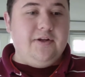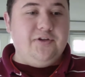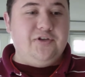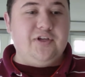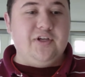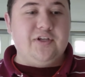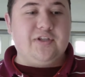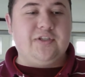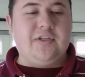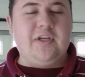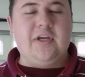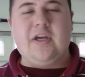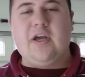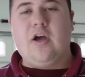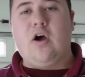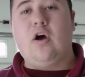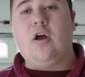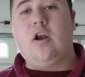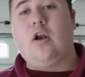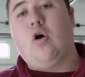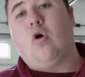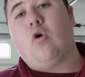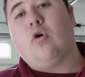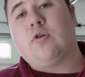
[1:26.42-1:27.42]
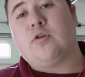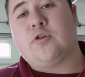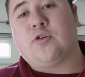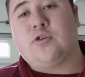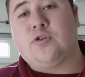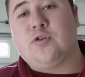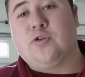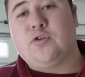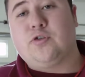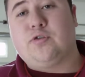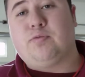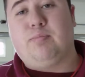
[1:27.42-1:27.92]
just a, an
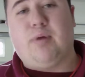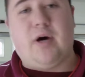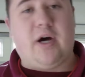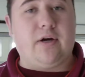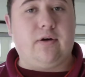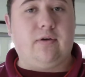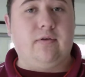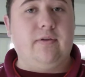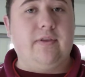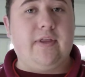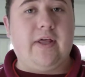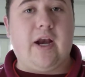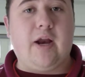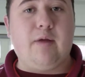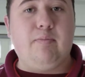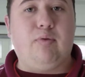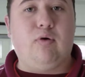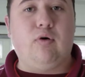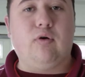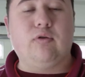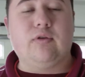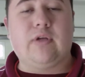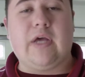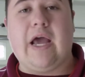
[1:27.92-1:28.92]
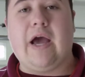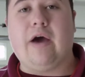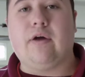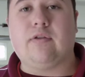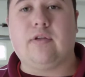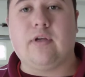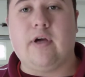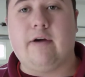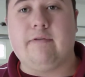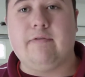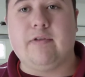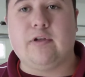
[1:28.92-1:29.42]
orange juice bottle that I pulled
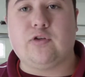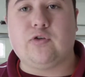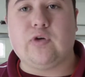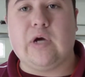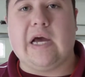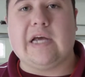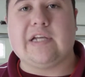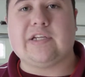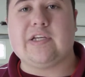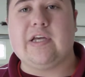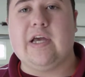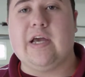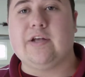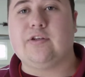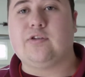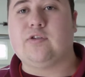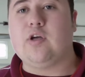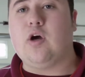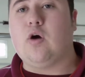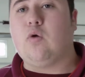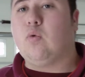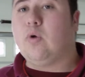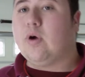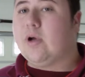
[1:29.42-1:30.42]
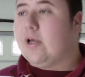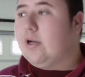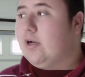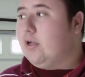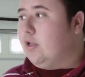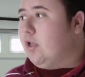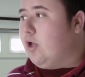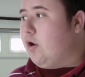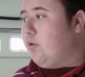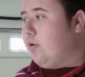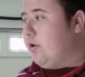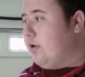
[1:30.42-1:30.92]
out of the trash can. So we're gonna
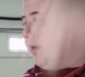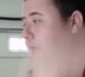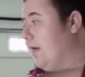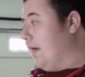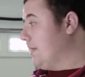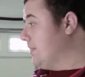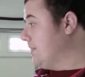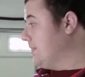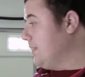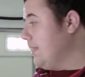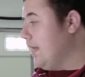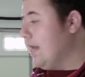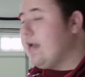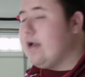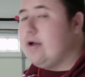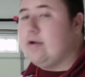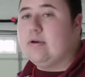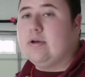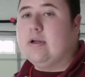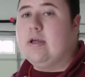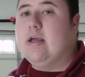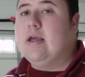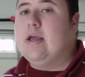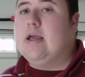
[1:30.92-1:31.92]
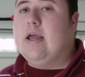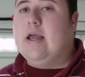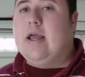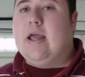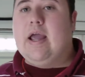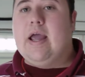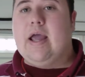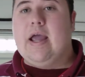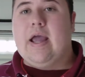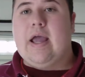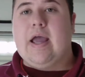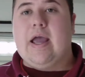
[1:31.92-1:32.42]
lower you guys down
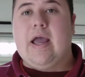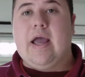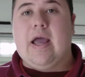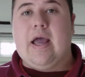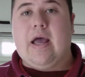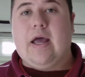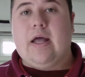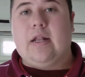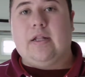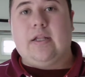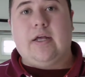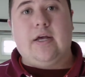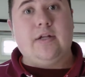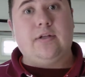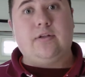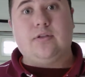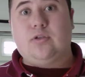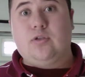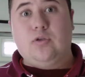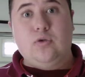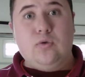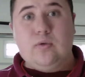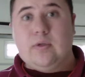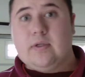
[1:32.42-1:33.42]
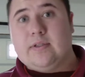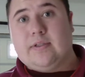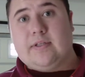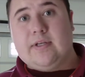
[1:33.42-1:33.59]
and let's do the